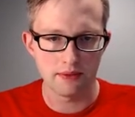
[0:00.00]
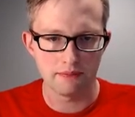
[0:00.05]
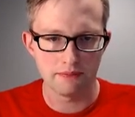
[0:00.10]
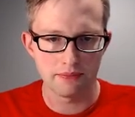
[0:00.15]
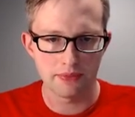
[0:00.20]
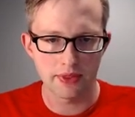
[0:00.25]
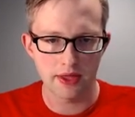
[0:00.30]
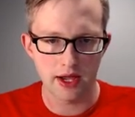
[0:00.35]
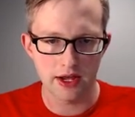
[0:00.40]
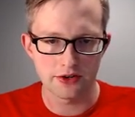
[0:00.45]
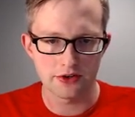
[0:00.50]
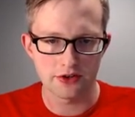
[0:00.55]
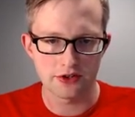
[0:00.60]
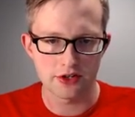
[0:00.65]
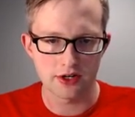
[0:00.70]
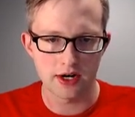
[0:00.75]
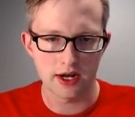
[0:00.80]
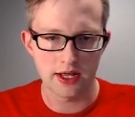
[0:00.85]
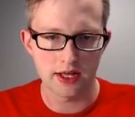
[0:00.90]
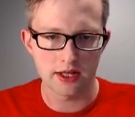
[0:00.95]
The hydrogen
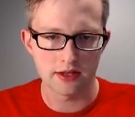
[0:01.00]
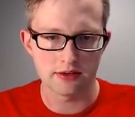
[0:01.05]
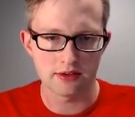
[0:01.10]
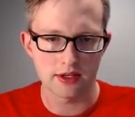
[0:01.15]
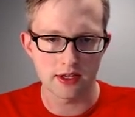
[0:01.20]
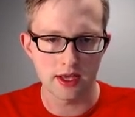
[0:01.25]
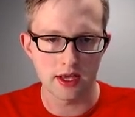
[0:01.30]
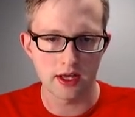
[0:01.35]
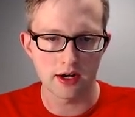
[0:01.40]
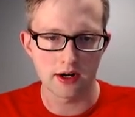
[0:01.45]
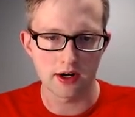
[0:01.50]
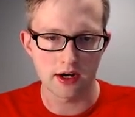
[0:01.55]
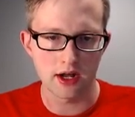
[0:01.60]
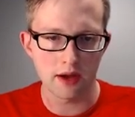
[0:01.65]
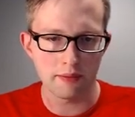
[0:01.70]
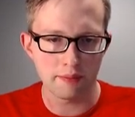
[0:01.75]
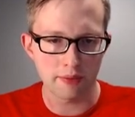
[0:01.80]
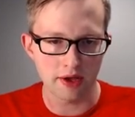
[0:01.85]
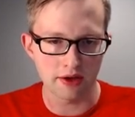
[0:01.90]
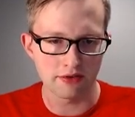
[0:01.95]
ions, again, are
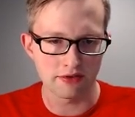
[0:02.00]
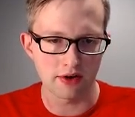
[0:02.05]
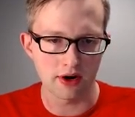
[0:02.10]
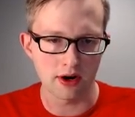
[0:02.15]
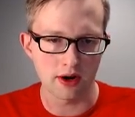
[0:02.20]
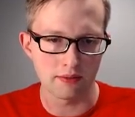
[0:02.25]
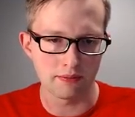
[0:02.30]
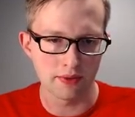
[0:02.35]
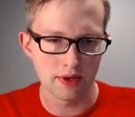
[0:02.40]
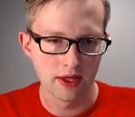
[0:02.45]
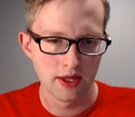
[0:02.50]
coming from